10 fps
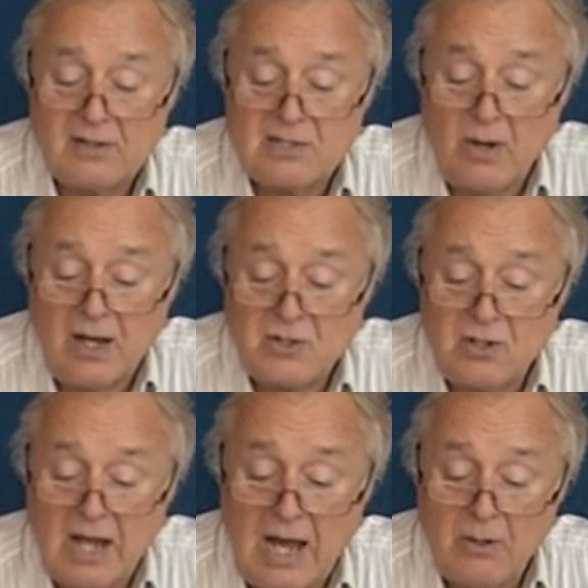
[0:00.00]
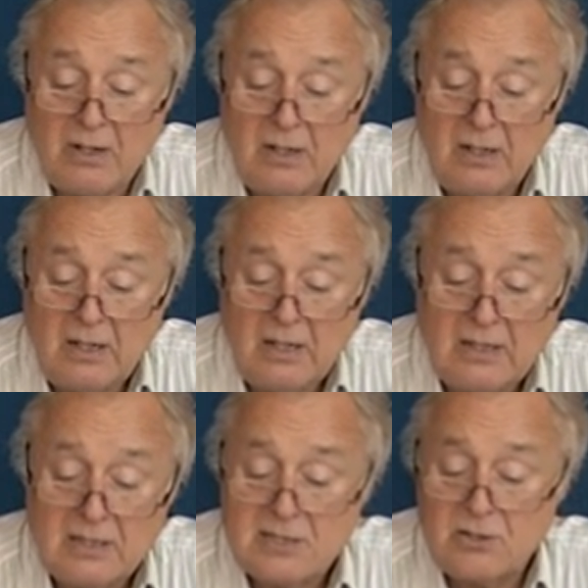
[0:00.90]
So actually our
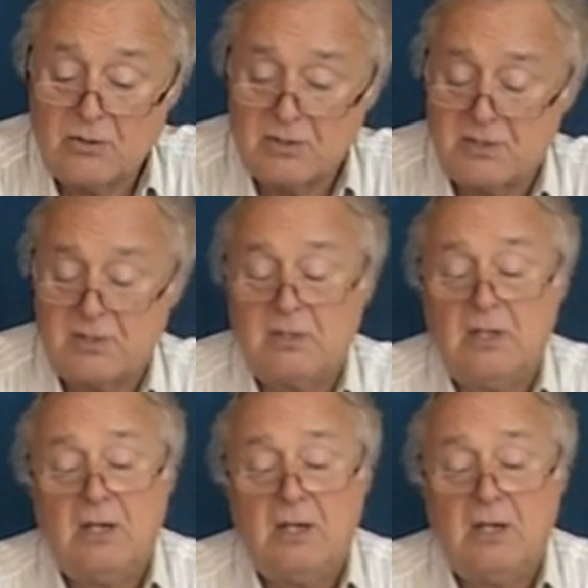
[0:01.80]
source